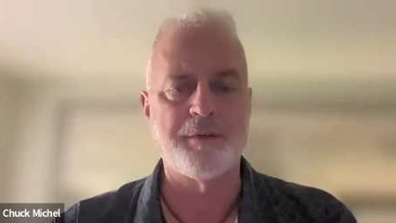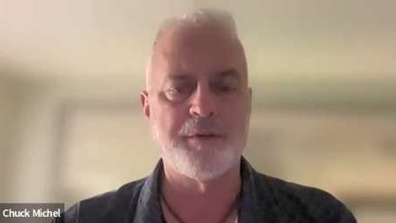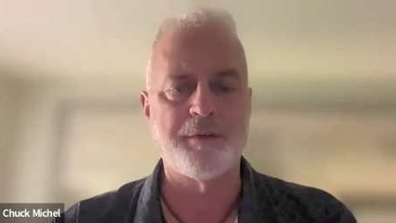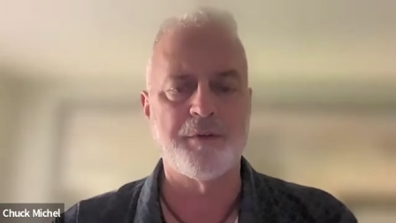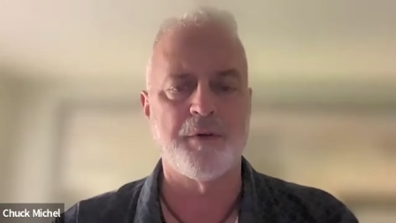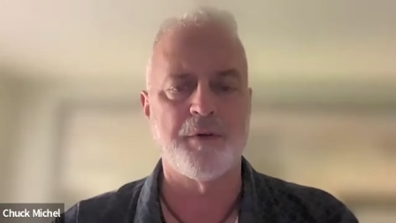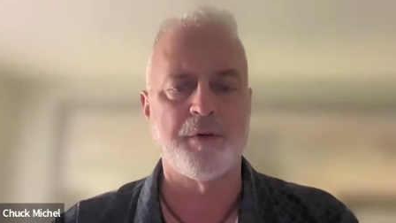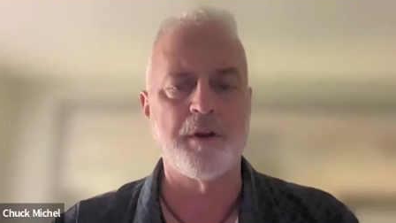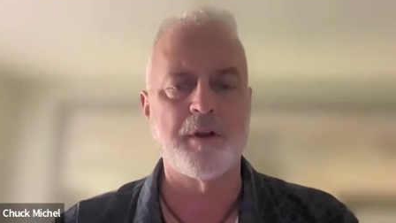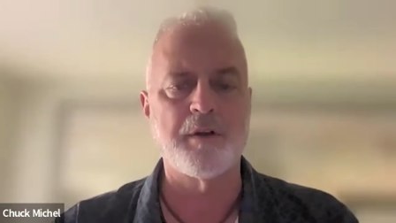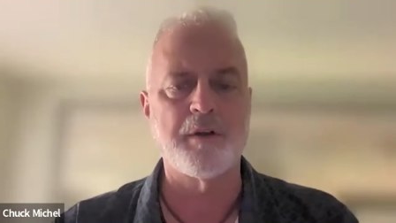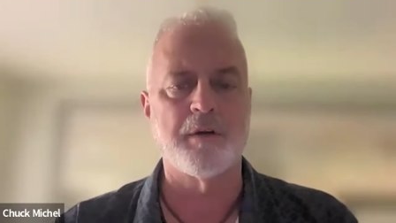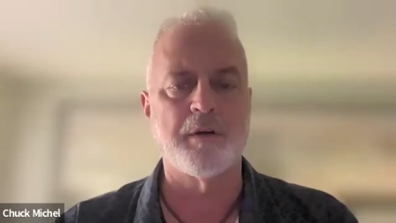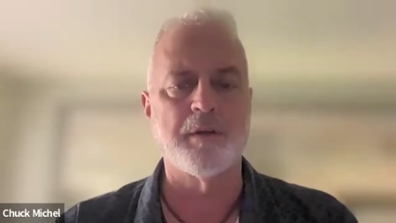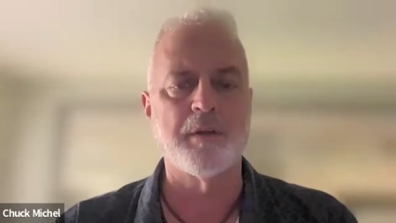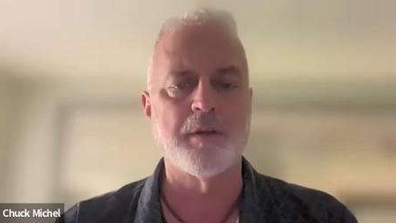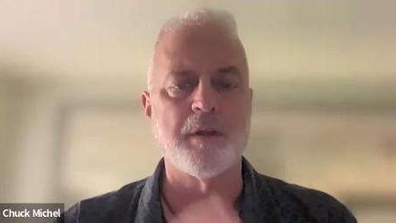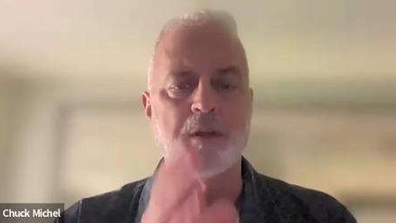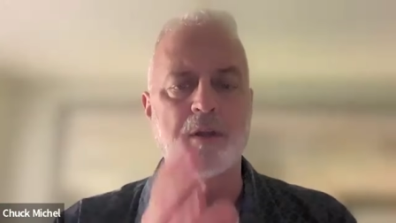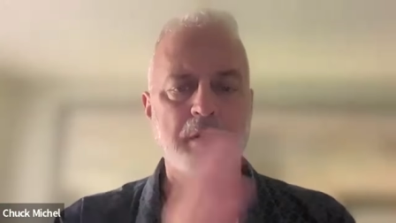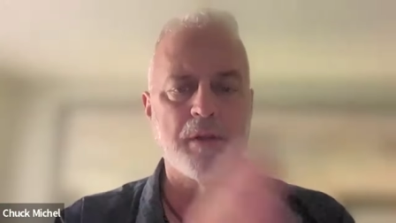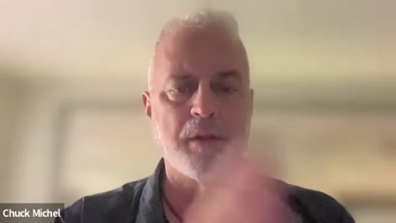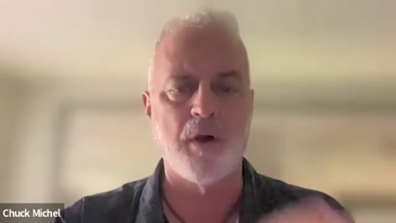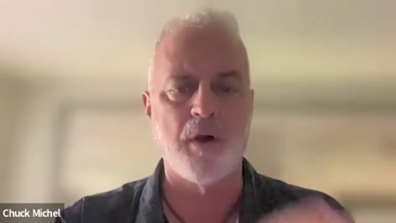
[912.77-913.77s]

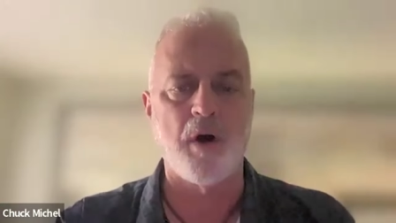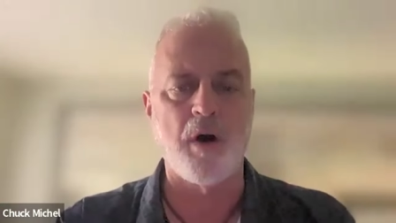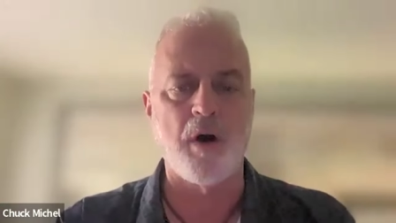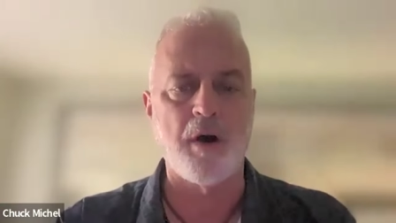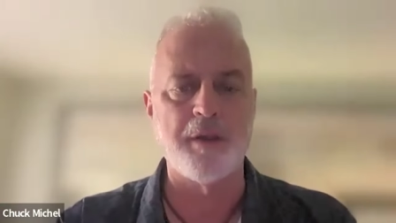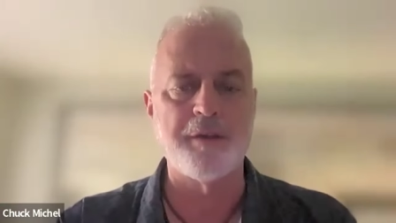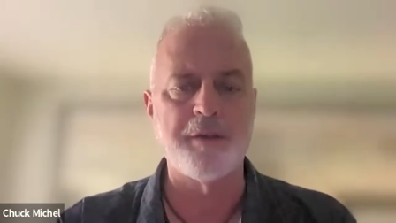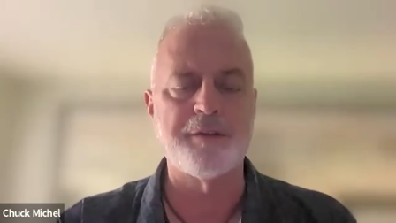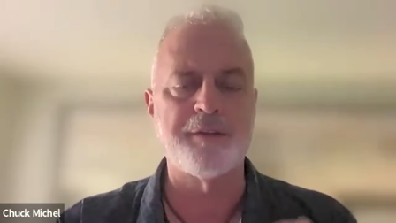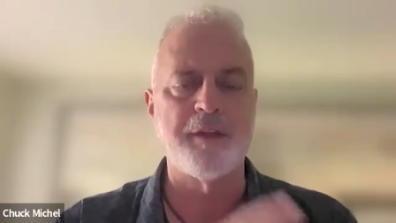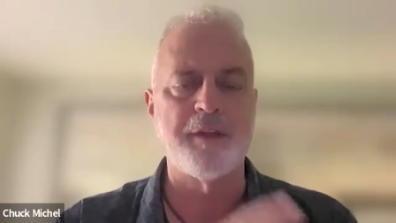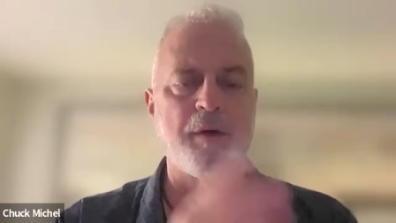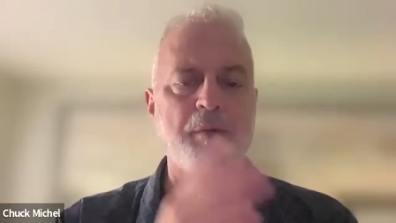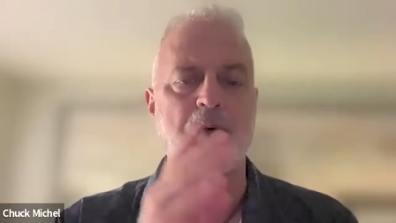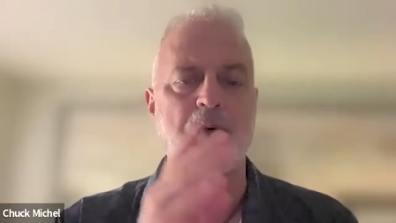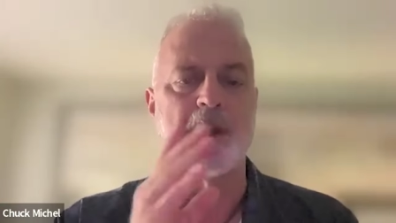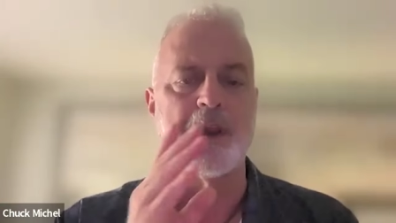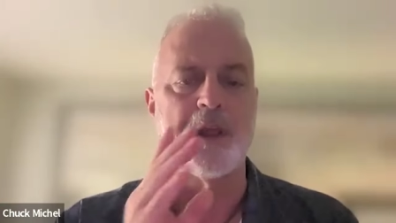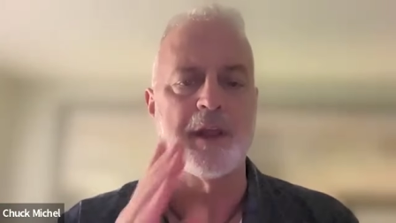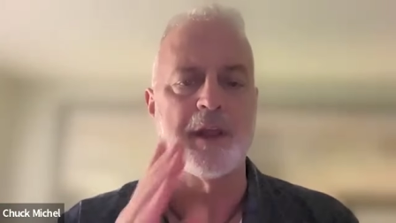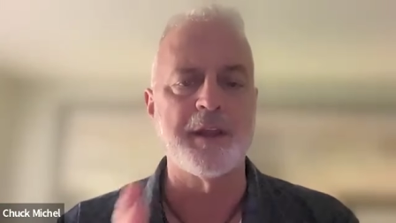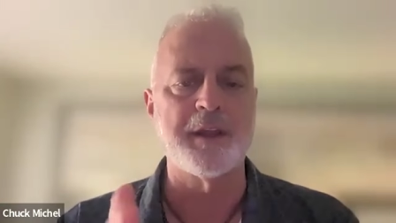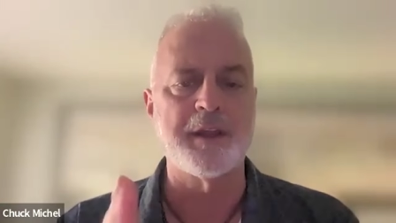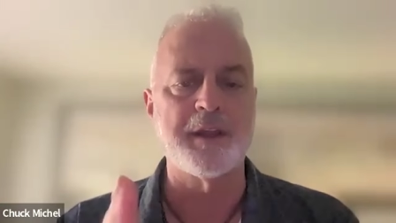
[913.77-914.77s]
historical laws that
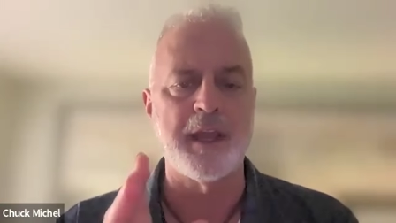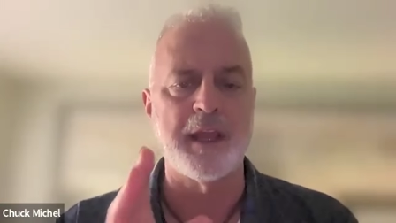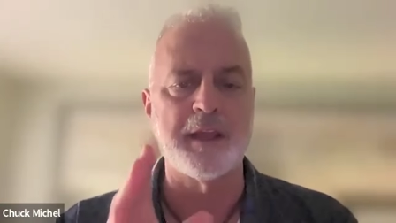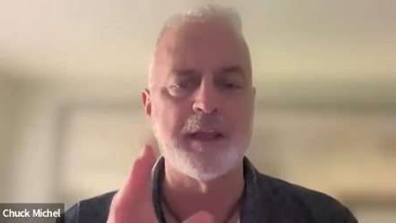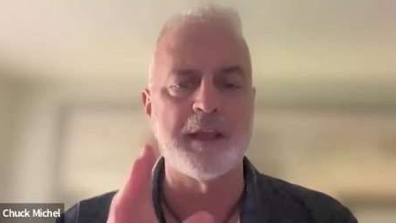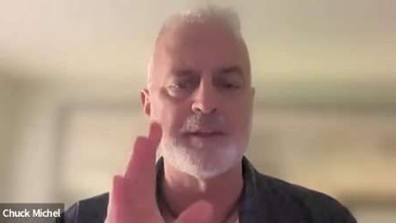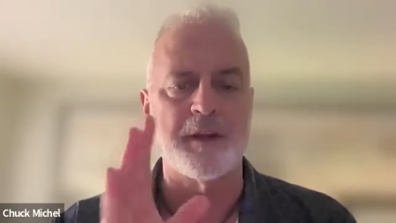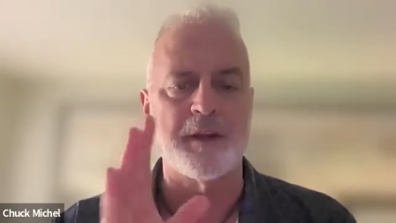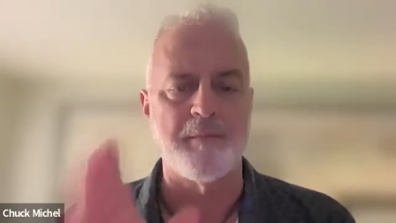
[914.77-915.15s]
would indicate